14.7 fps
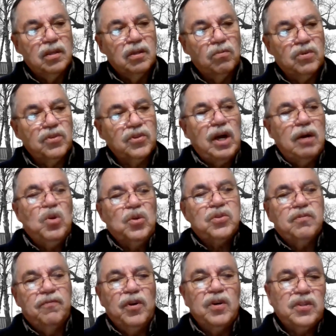was
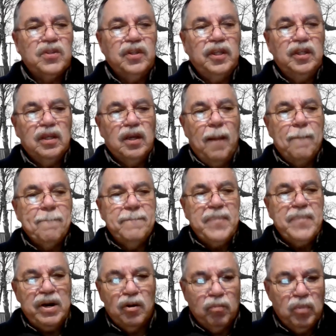almost virtually
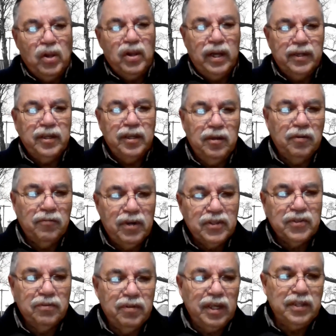unbearable on Indian
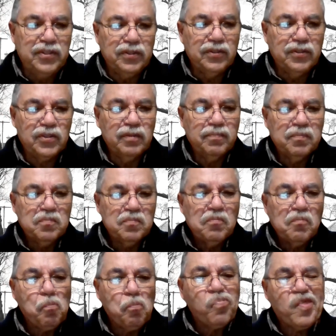reservations.
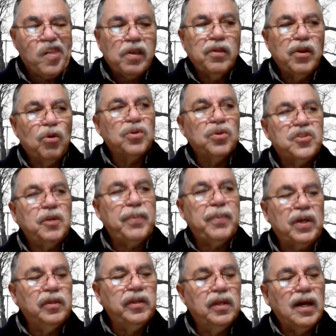There were
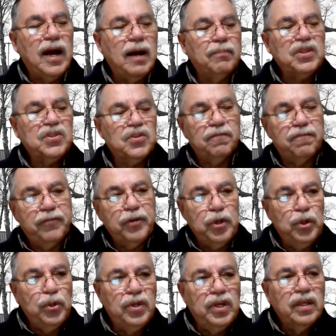typically allotments of
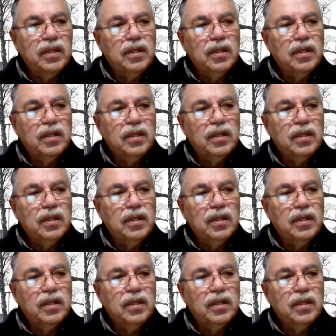food,